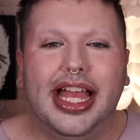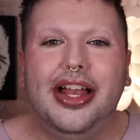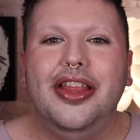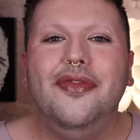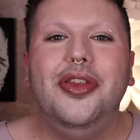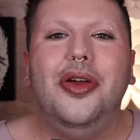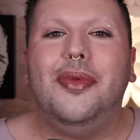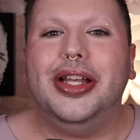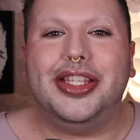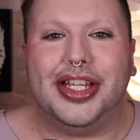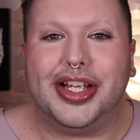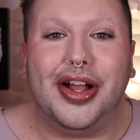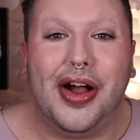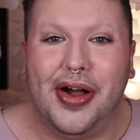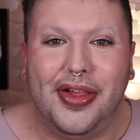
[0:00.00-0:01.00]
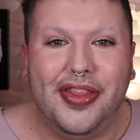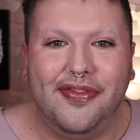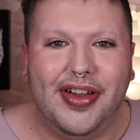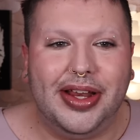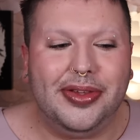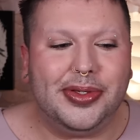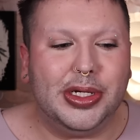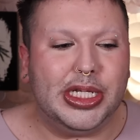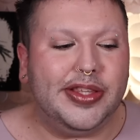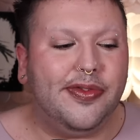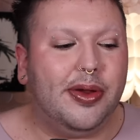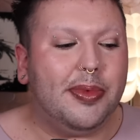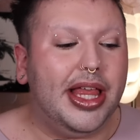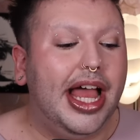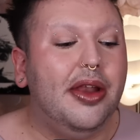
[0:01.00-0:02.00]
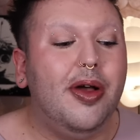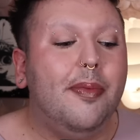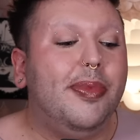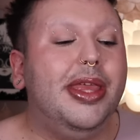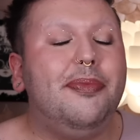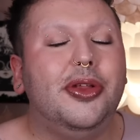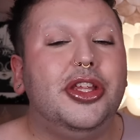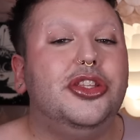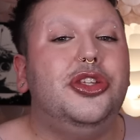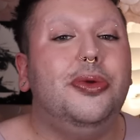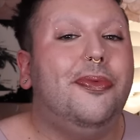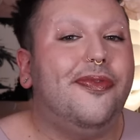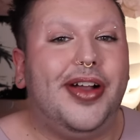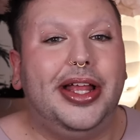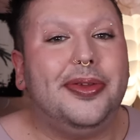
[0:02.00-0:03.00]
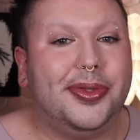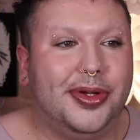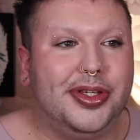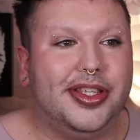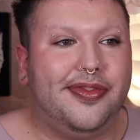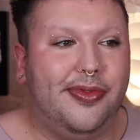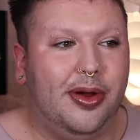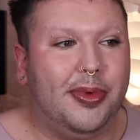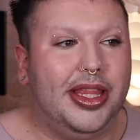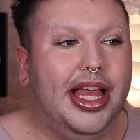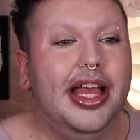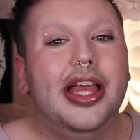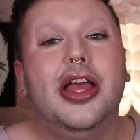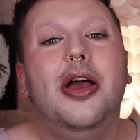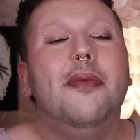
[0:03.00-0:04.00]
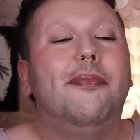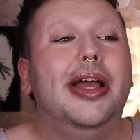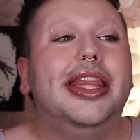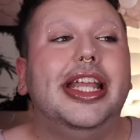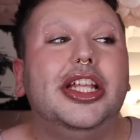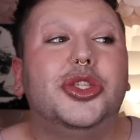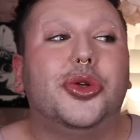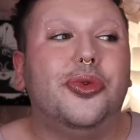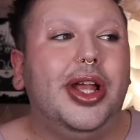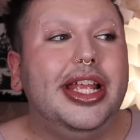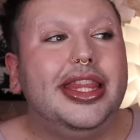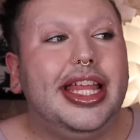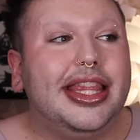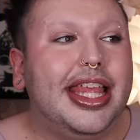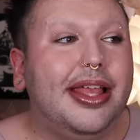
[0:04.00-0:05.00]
I don't even know what to call the phytosurgeon's formula. I don't want people to dupe phytosurgeon's formula, but I think it's great that